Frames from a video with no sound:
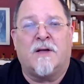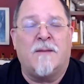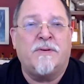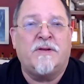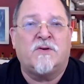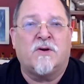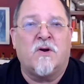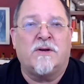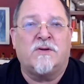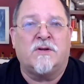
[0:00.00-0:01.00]
companies are
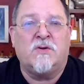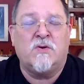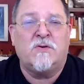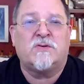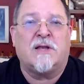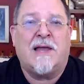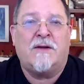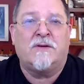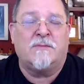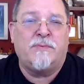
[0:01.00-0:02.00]
going to use
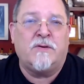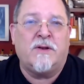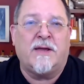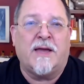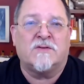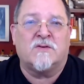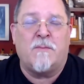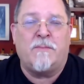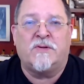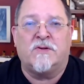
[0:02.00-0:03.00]
cloud computing as an
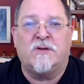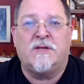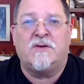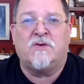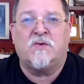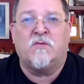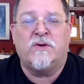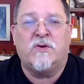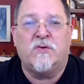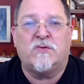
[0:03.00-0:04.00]
opportunity to
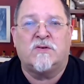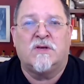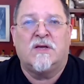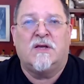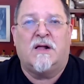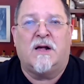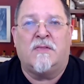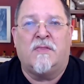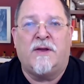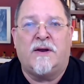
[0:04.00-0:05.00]
reduce
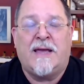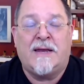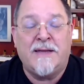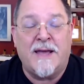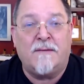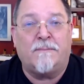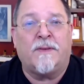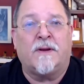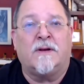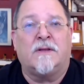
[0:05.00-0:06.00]
their headcount.
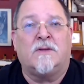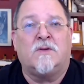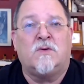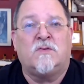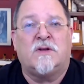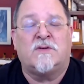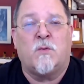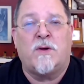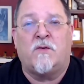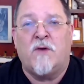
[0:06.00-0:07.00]
They're going to use it as a
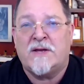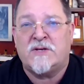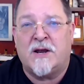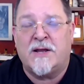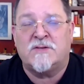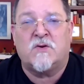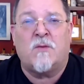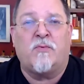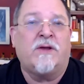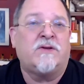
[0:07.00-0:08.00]
way to rationalize their
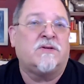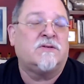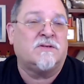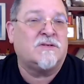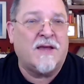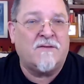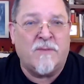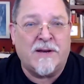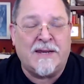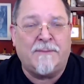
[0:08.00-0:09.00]
operations, to save
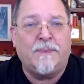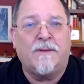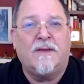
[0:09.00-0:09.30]
money,